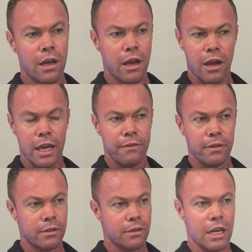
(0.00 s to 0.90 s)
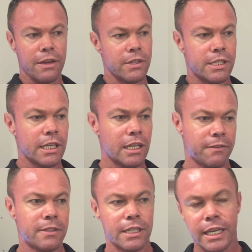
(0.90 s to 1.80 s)
I haven't
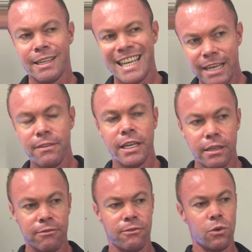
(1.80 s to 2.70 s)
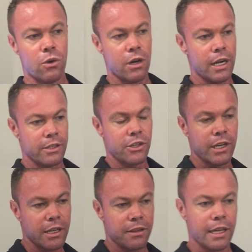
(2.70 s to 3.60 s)
deadlifted heavy for so
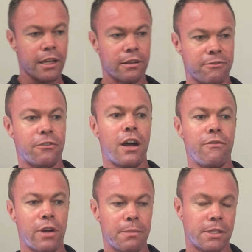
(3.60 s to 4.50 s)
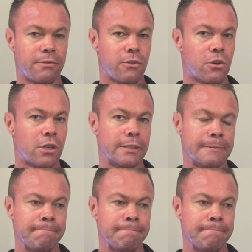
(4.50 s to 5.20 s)
anything under 5 reps for